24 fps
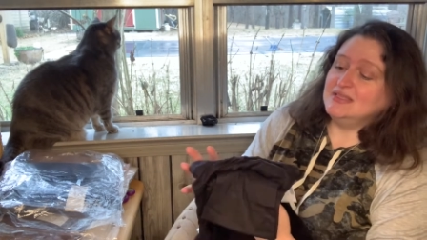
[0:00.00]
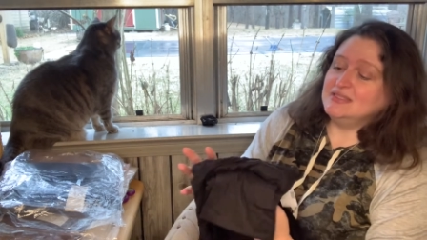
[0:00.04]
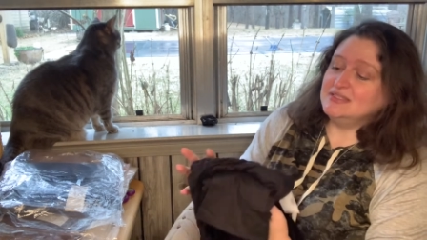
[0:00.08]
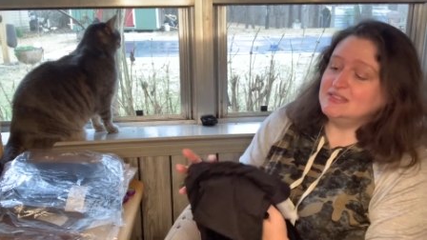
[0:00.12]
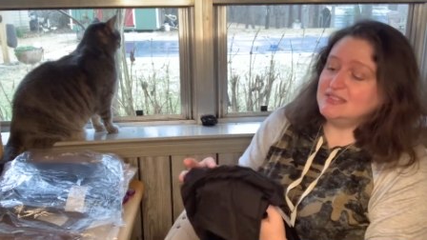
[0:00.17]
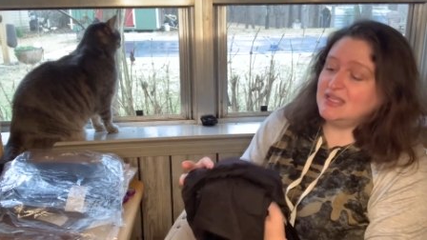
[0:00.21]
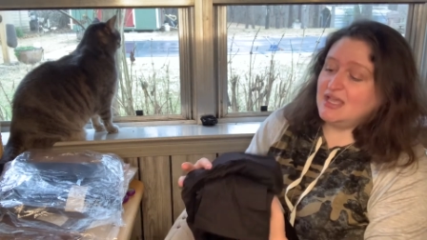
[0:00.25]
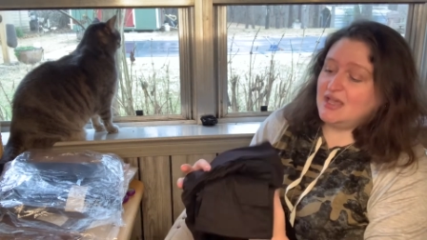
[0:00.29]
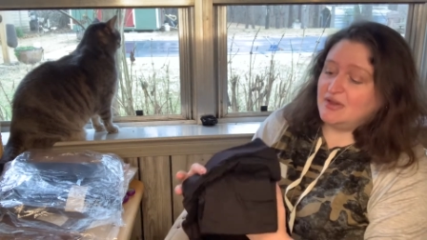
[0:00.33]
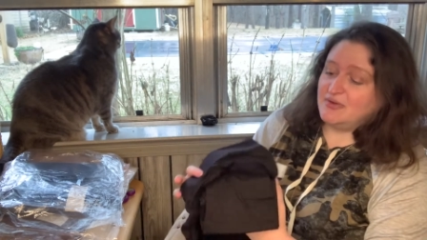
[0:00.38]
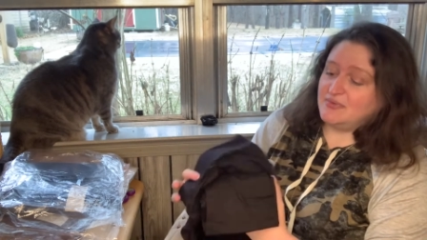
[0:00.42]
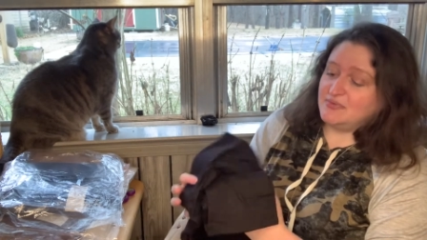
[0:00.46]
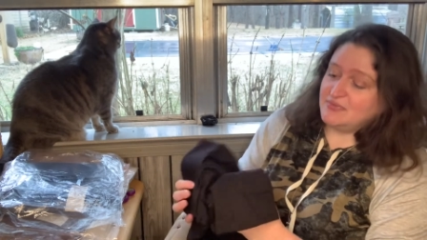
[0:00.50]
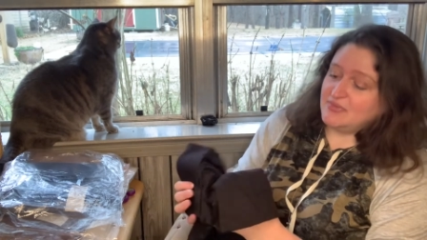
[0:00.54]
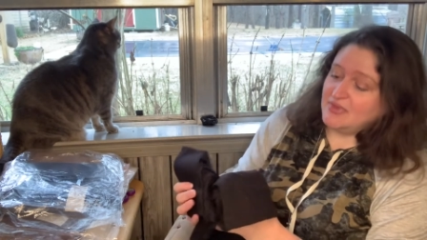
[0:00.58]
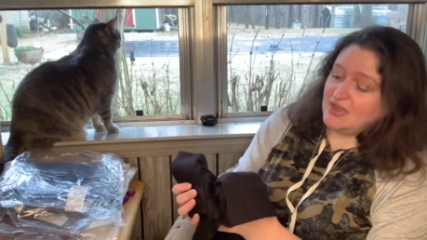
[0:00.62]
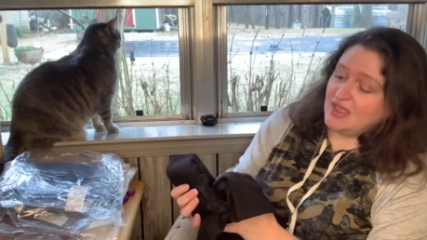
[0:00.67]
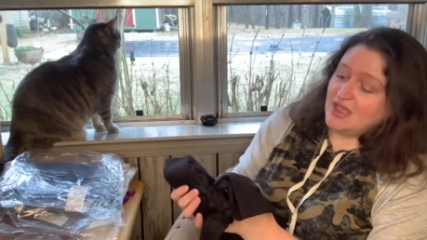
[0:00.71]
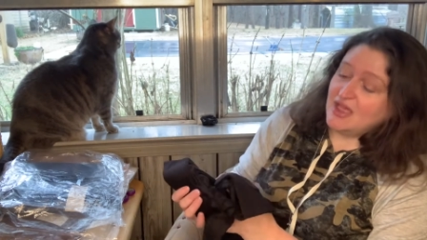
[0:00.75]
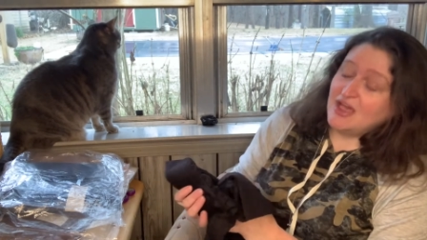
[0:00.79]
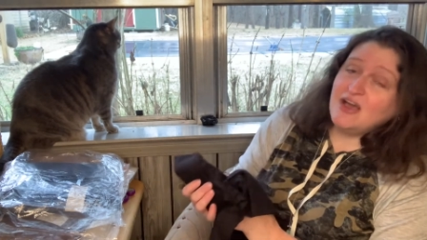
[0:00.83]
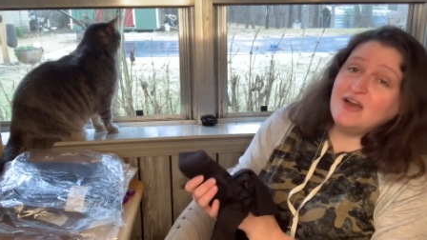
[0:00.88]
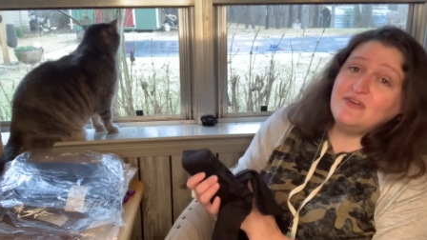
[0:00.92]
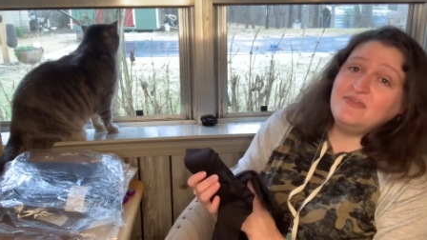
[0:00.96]
So,
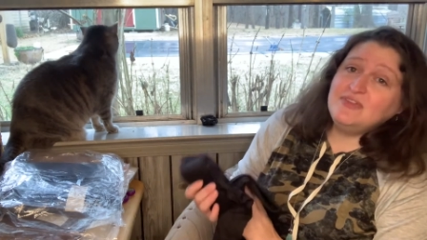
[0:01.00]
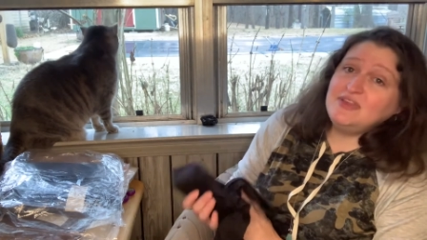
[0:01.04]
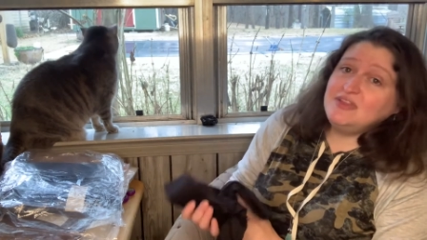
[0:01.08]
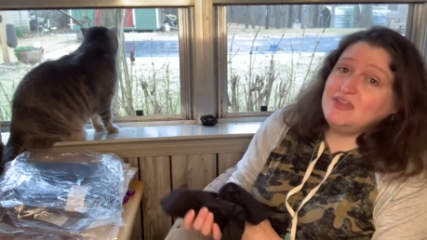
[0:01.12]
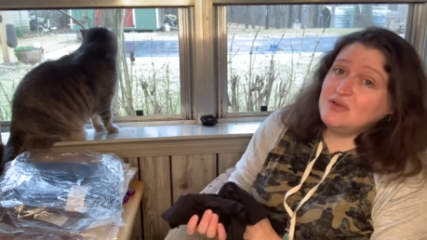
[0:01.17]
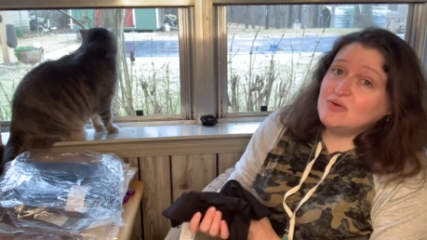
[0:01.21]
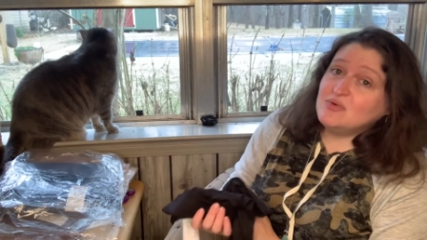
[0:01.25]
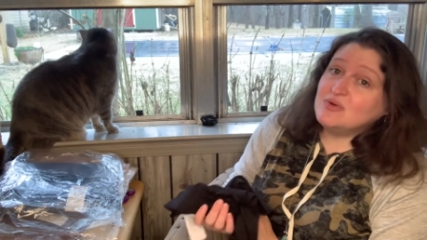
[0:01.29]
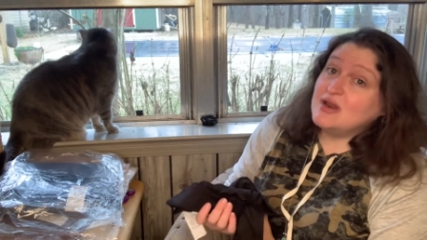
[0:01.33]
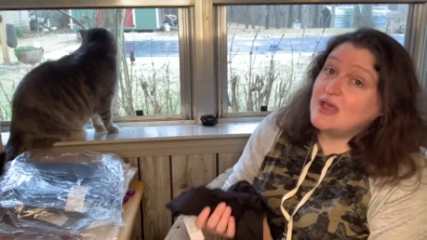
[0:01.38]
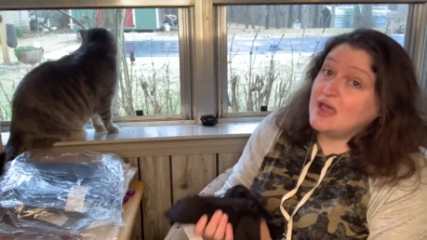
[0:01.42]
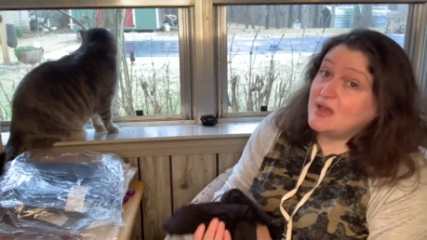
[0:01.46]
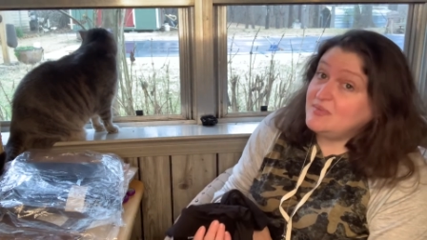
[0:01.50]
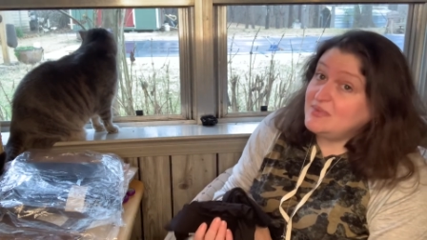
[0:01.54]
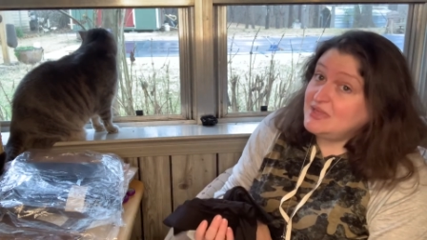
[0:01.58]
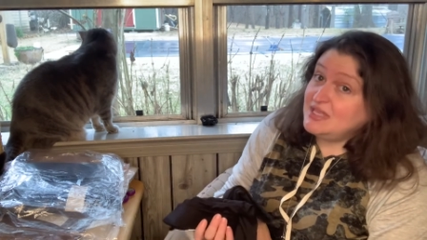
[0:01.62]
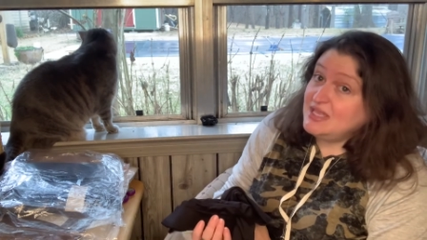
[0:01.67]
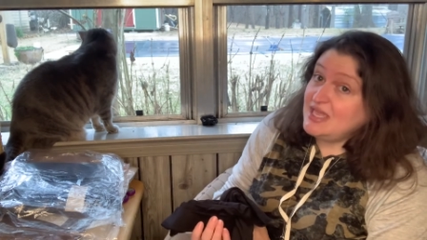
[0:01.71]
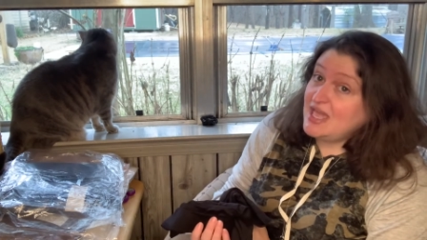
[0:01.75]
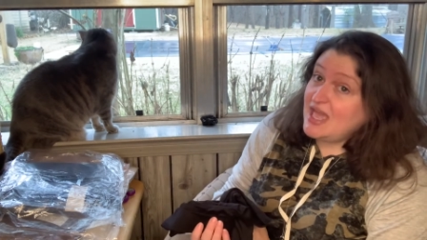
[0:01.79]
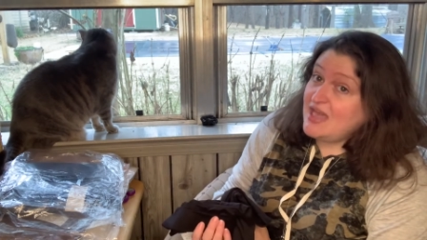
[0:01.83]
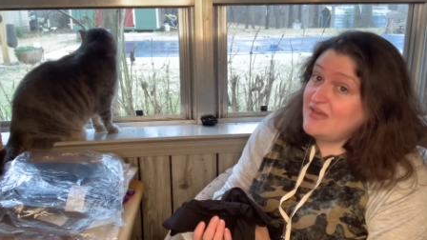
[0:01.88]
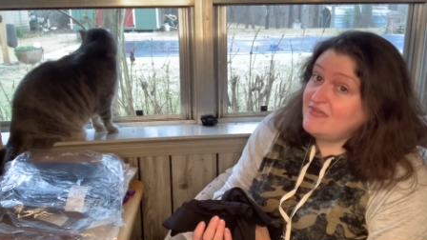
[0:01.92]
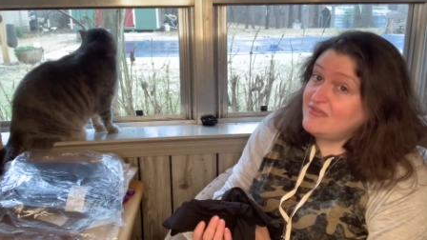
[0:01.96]
hopefully there will not be a
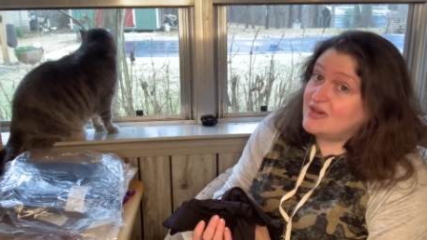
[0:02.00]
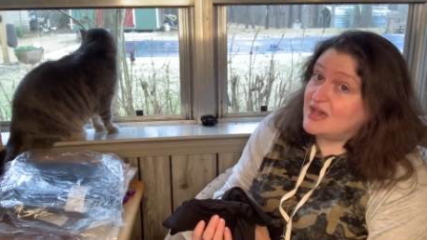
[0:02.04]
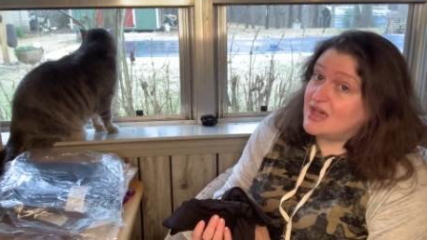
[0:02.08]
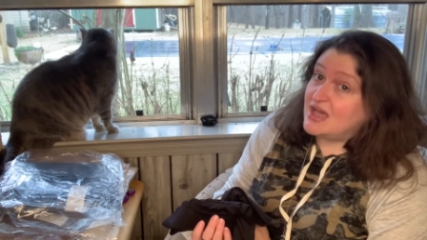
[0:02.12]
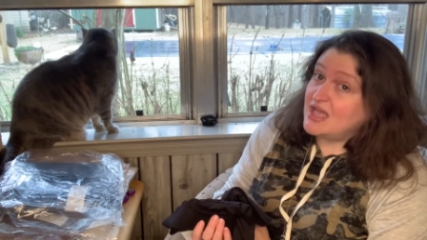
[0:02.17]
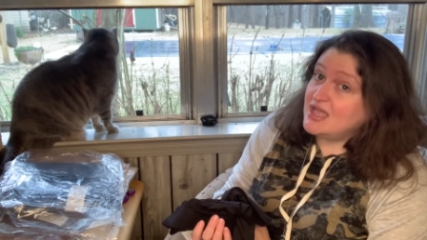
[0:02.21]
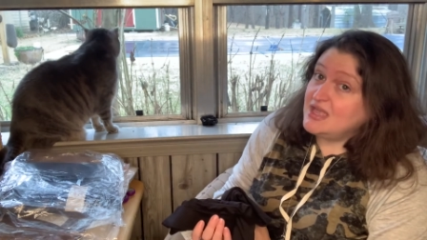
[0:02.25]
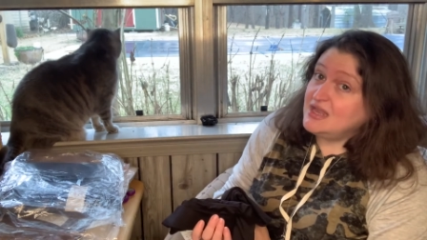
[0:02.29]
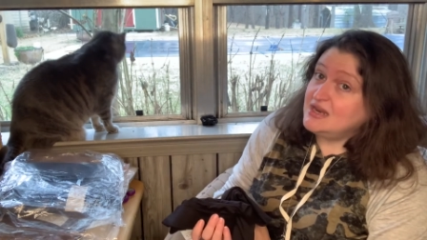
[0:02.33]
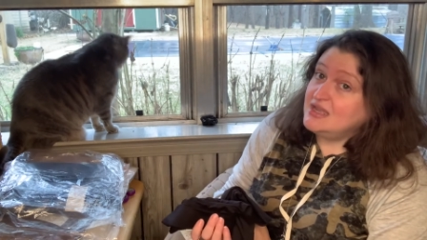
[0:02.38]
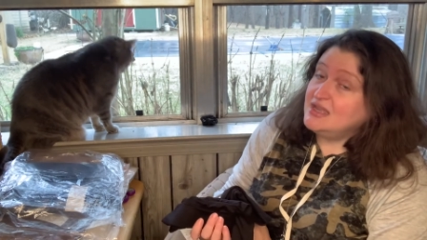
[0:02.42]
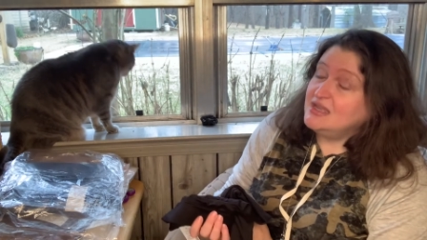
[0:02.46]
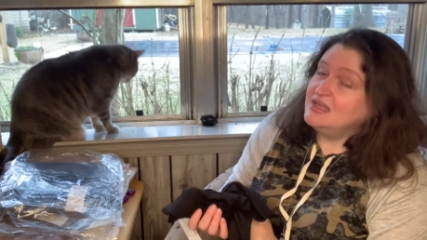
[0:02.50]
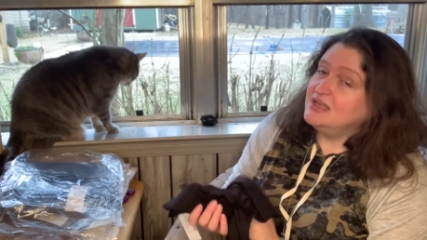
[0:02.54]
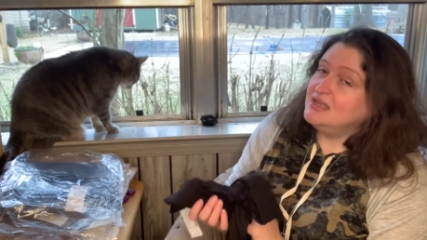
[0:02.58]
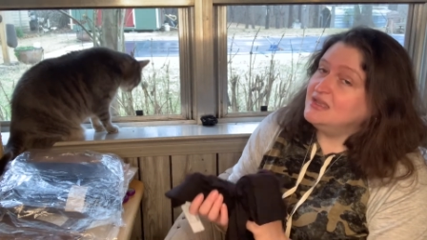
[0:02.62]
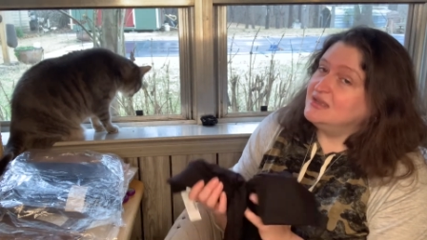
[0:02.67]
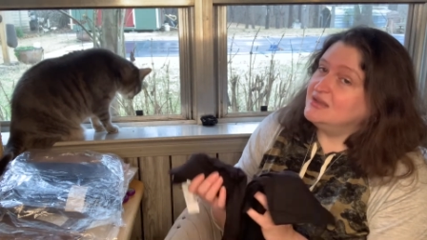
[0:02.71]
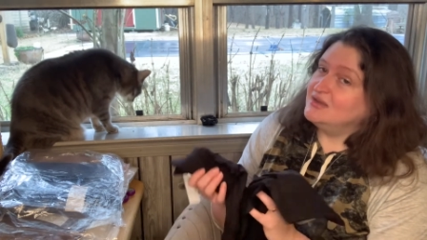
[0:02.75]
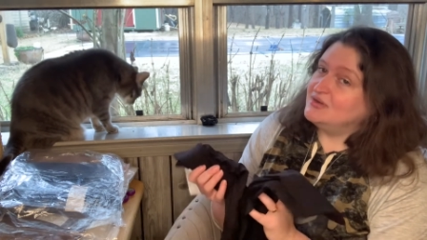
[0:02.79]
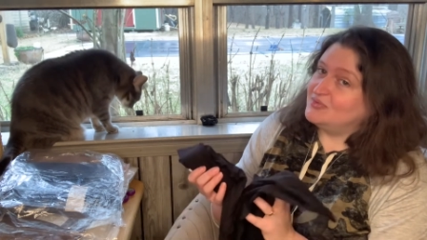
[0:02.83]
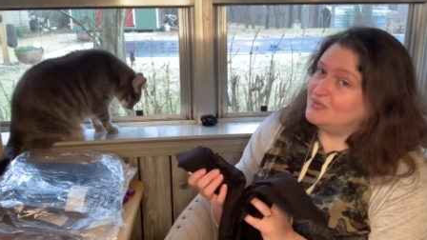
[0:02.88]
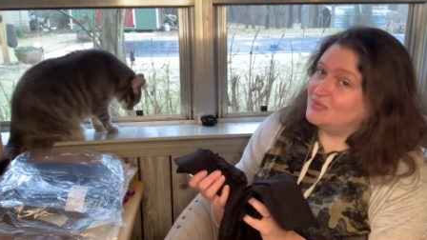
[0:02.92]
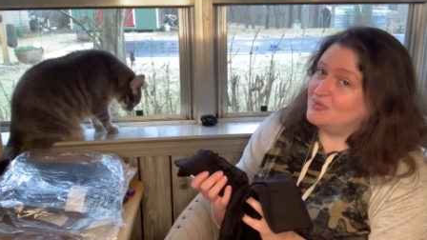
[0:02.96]
cat fight.
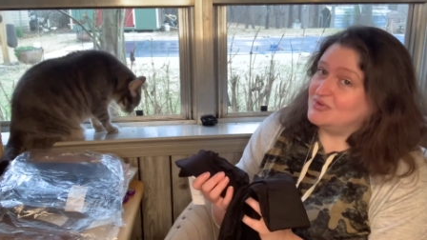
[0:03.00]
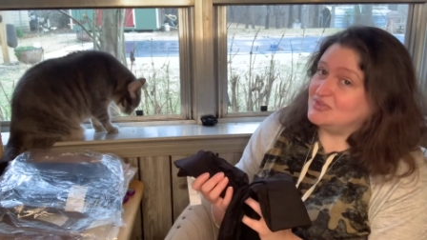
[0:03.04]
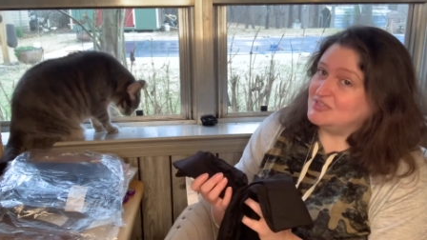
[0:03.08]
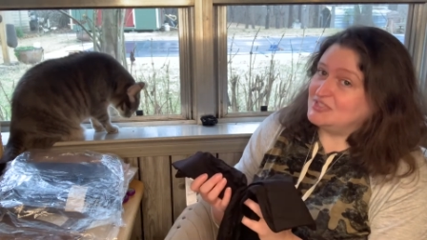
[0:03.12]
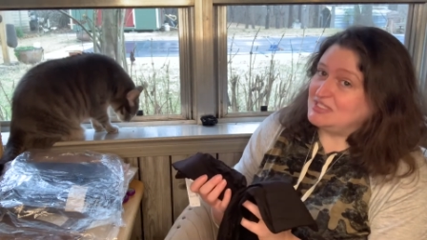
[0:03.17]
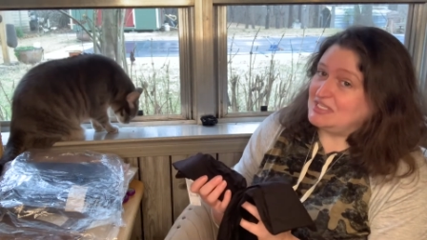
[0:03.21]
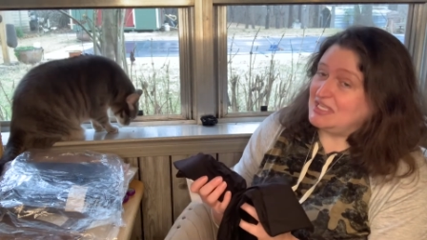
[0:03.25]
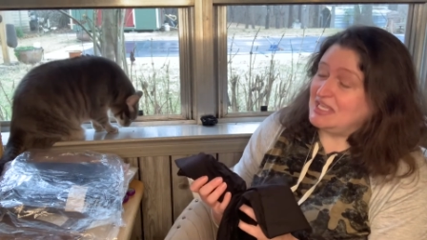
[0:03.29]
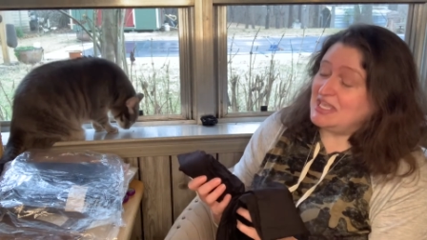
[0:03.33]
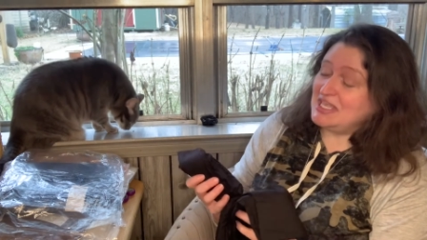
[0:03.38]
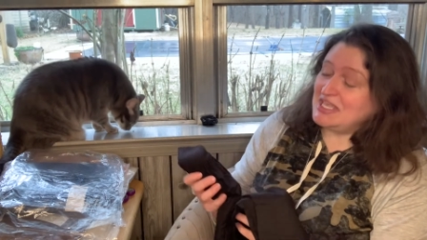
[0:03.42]
We'll see.